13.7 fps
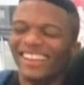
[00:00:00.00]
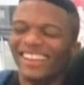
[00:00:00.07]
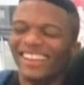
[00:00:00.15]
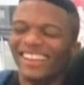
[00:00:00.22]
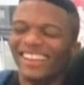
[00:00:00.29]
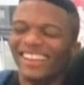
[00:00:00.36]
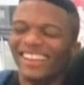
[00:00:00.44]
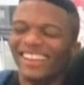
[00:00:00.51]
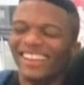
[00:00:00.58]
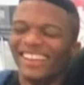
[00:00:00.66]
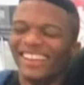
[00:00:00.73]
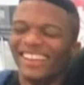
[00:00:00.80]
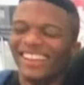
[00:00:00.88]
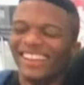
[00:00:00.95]

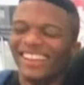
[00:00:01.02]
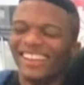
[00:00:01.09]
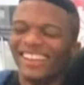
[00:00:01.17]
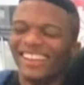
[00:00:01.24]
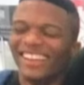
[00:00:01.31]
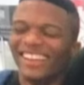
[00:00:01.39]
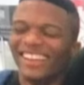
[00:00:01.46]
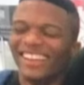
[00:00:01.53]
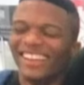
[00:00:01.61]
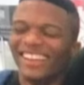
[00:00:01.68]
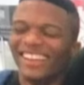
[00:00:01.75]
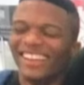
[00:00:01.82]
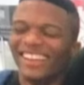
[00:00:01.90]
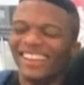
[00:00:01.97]

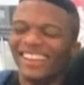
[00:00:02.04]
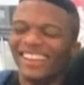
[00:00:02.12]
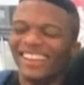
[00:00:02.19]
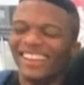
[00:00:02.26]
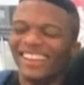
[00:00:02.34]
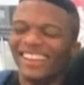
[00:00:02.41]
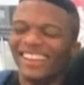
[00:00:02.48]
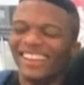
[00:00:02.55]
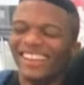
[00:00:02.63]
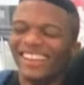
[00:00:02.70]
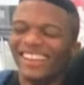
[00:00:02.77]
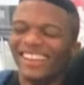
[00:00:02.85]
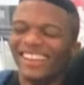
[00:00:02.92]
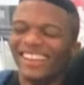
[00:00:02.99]

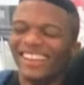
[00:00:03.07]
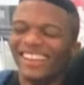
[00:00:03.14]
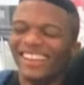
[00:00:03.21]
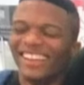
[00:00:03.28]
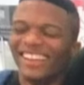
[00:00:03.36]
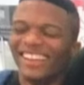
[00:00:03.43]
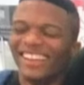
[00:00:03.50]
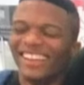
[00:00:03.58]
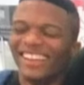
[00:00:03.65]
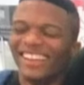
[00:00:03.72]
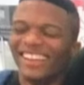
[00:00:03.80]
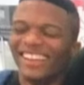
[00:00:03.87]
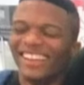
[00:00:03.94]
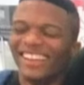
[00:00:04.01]

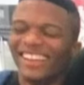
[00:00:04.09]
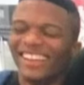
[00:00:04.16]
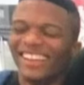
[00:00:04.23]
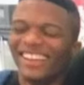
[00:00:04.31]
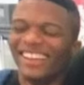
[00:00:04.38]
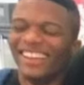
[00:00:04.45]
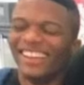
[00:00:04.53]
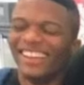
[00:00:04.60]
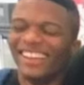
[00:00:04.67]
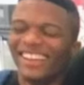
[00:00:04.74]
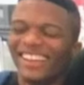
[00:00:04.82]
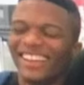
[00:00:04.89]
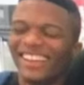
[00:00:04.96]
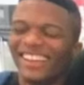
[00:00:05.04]

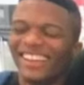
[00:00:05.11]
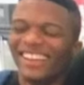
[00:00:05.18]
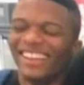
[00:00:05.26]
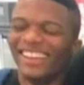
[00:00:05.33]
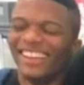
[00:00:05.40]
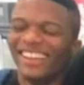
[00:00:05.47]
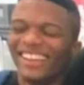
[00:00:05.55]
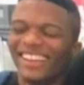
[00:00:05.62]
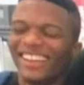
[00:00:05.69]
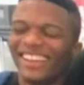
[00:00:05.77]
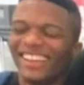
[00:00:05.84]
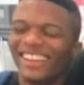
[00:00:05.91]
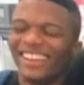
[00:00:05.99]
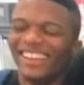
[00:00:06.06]

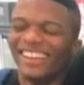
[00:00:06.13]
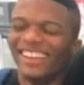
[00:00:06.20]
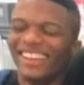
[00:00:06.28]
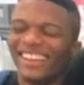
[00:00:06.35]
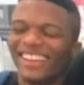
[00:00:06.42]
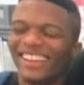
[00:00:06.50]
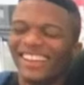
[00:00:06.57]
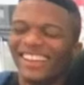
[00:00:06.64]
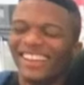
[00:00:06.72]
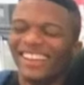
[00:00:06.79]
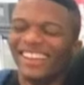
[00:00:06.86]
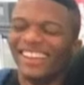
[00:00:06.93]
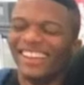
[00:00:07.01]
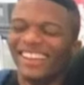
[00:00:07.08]

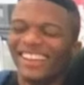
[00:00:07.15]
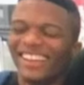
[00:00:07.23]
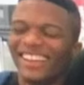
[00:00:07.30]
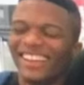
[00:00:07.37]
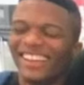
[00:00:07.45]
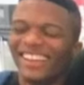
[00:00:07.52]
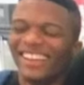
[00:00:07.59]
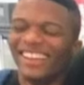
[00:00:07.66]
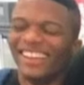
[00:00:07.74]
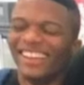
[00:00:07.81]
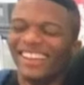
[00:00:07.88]
The person shown says nothing.